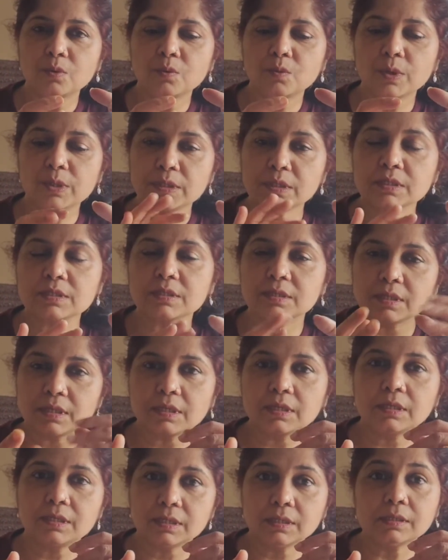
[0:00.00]
When this
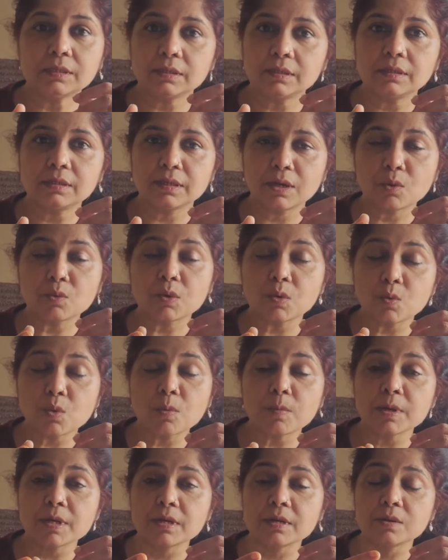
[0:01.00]
girl, now a
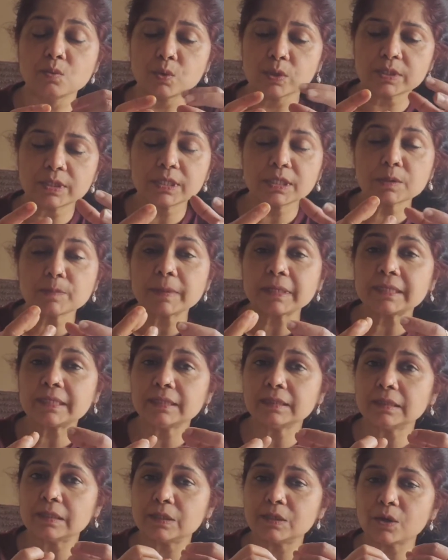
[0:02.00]
woman, was
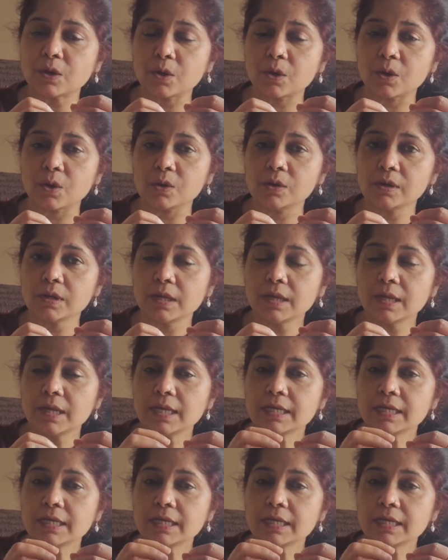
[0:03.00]
inspecting the doll,